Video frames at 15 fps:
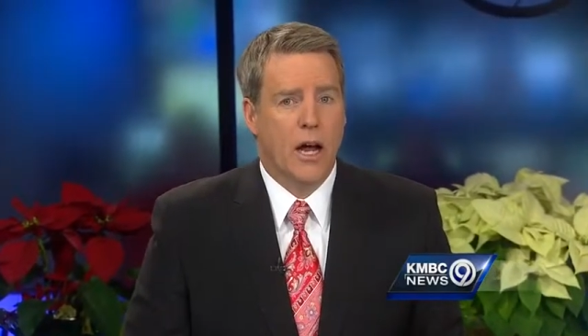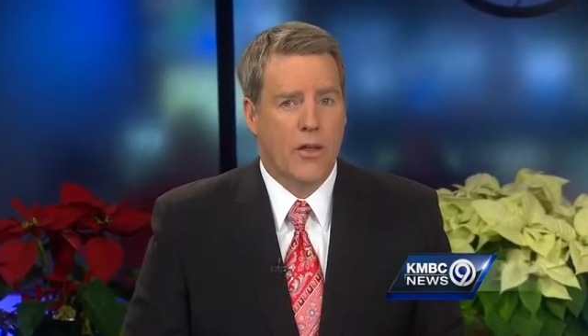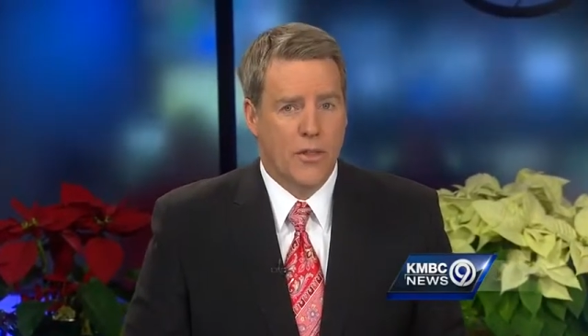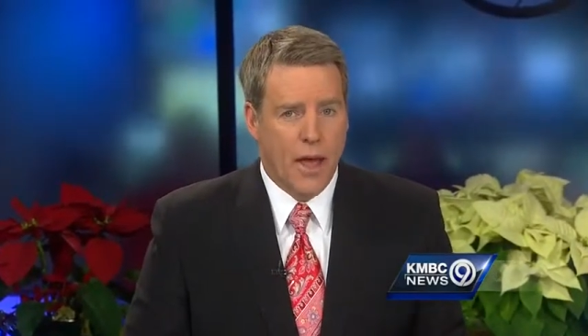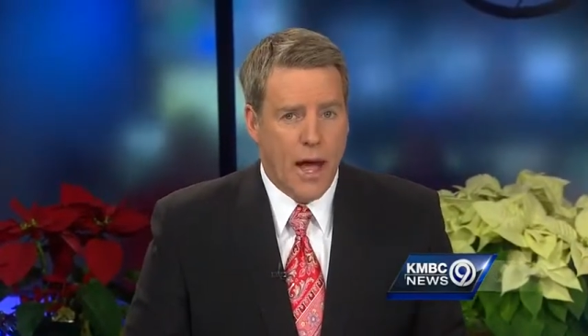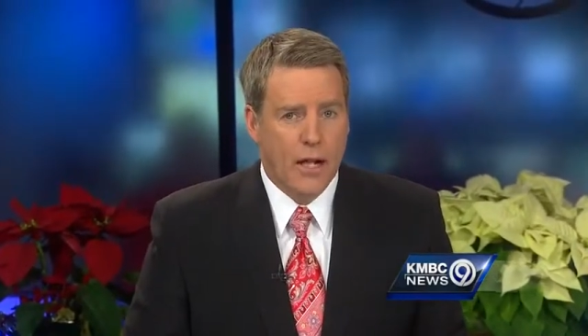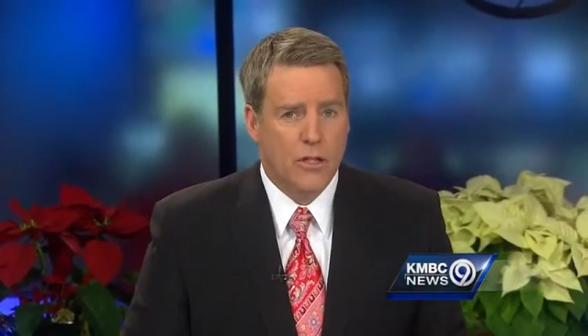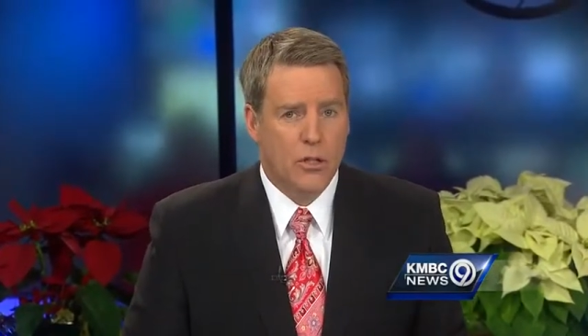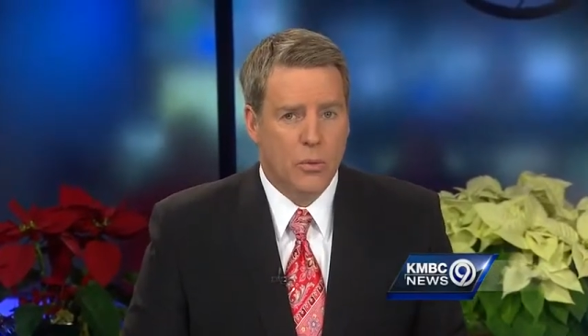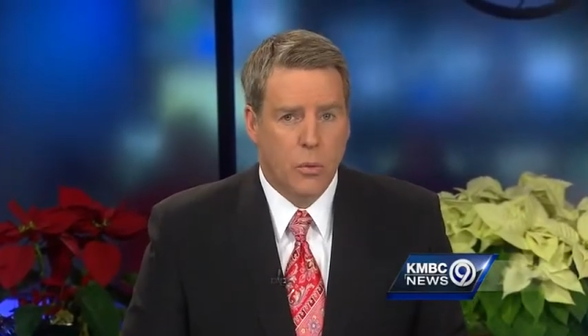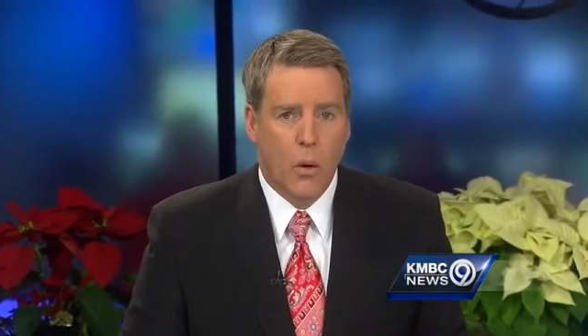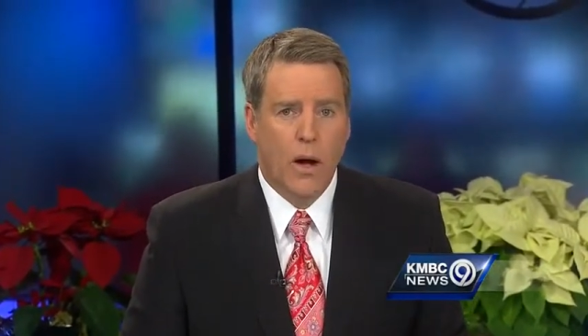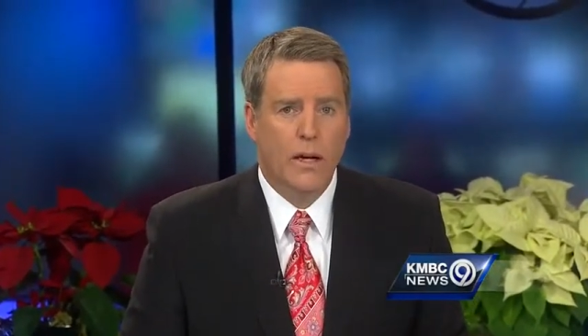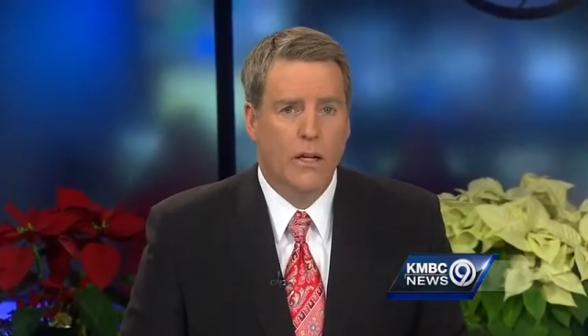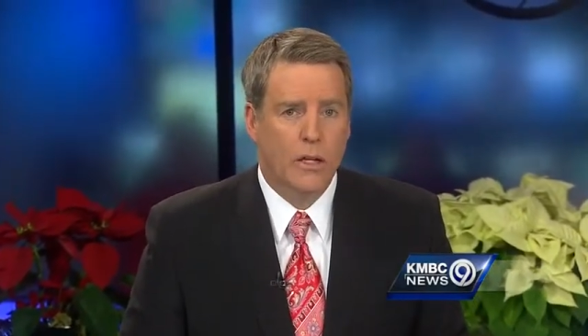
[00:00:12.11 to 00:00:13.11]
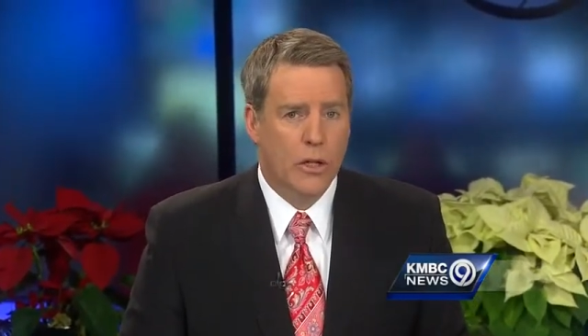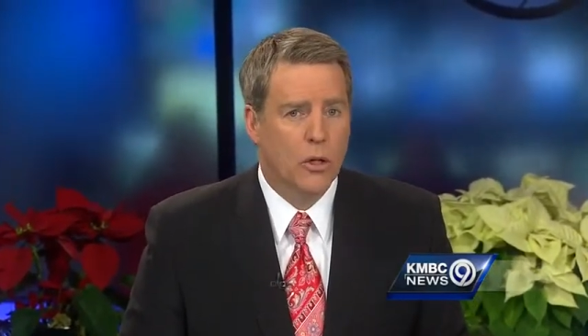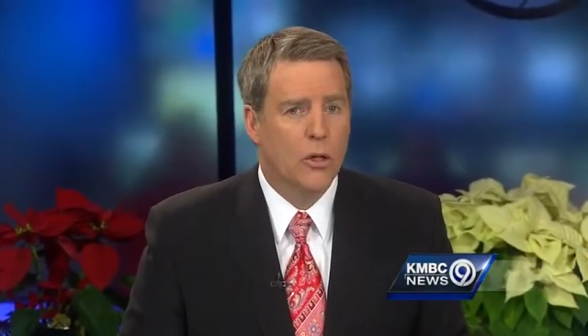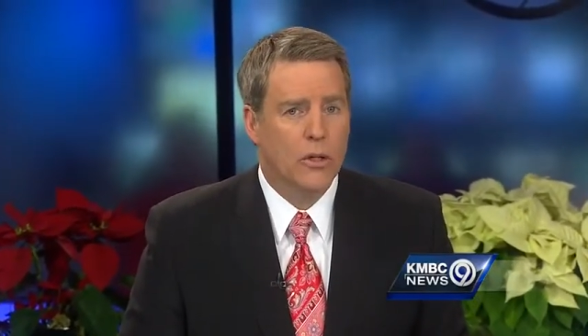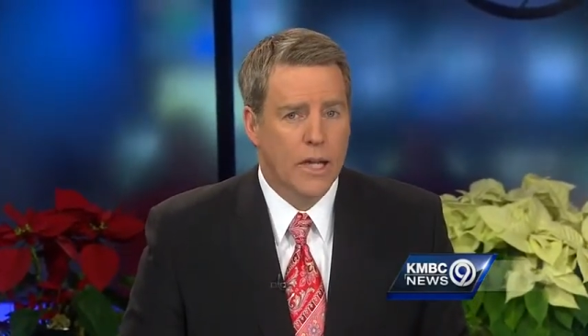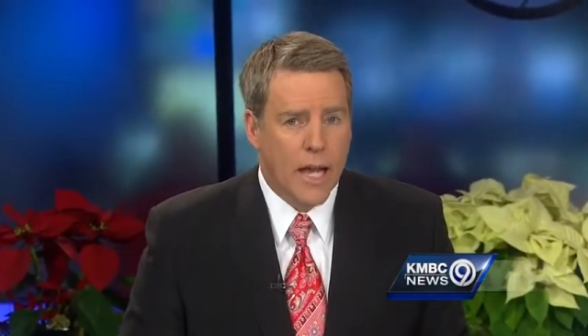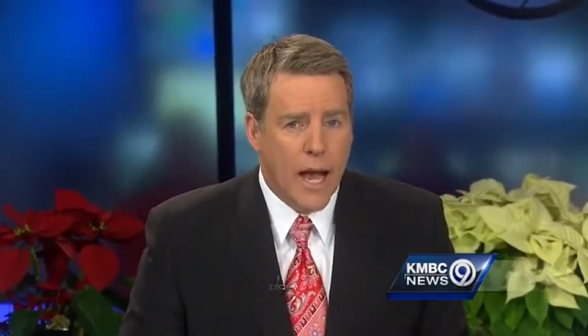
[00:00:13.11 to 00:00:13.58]
and that's what
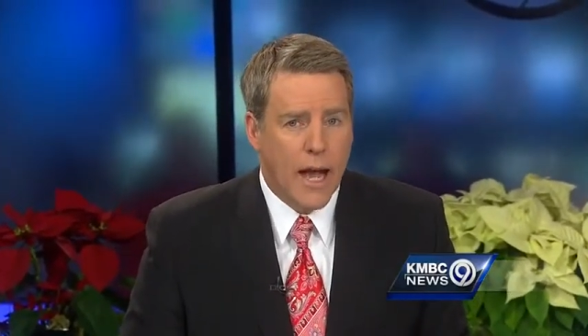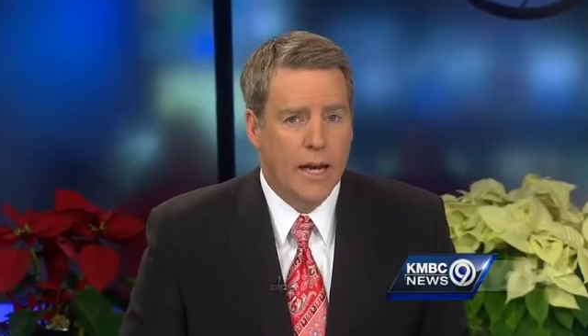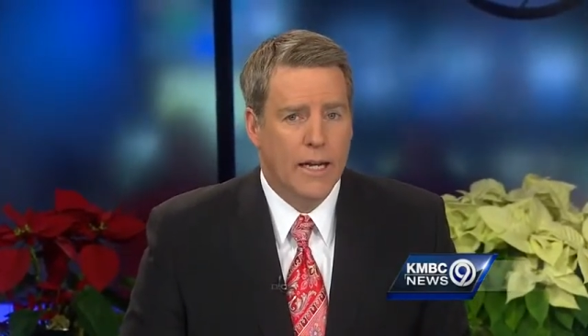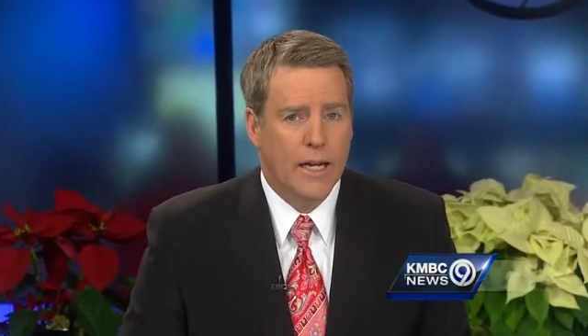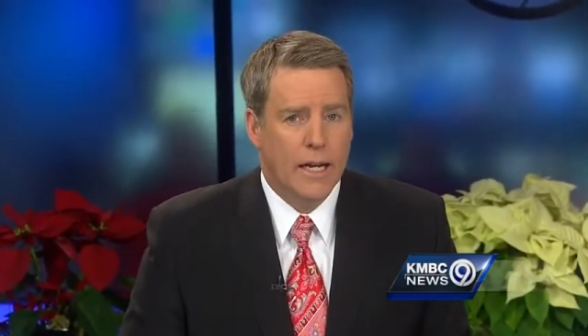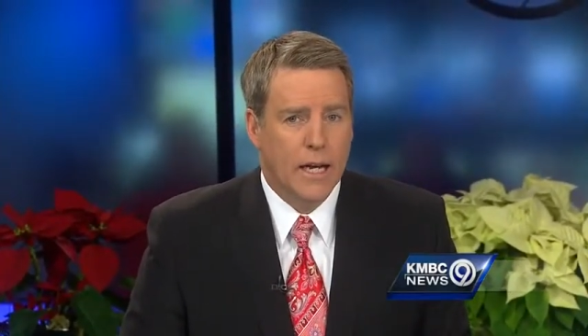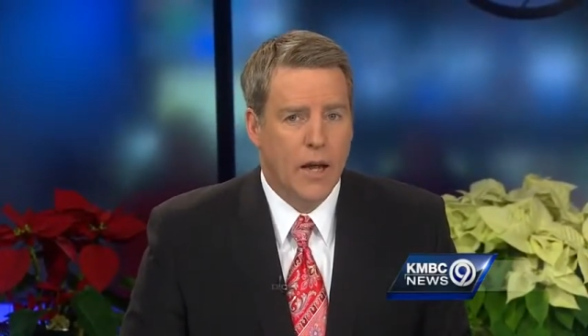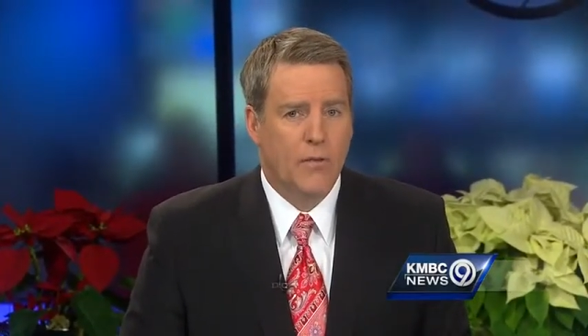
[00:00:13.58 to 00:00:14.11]
you'll get